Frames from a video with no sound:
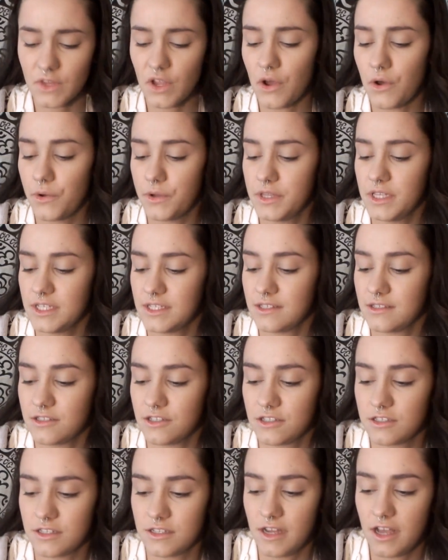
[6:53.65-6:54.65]
Oh, and this is
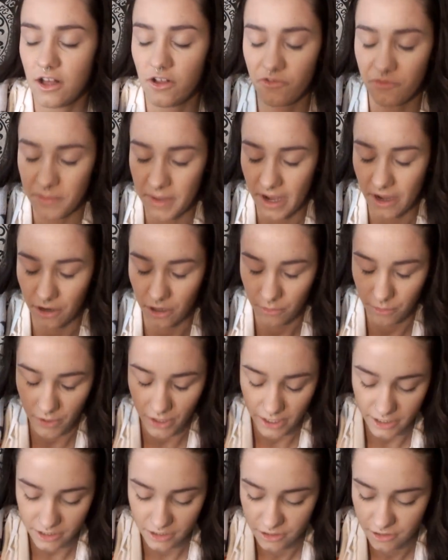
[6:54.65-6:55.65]
just an e.l.f. powder
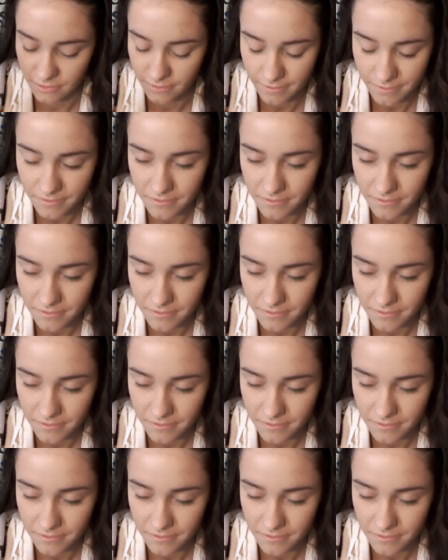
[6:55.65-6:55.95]
brush.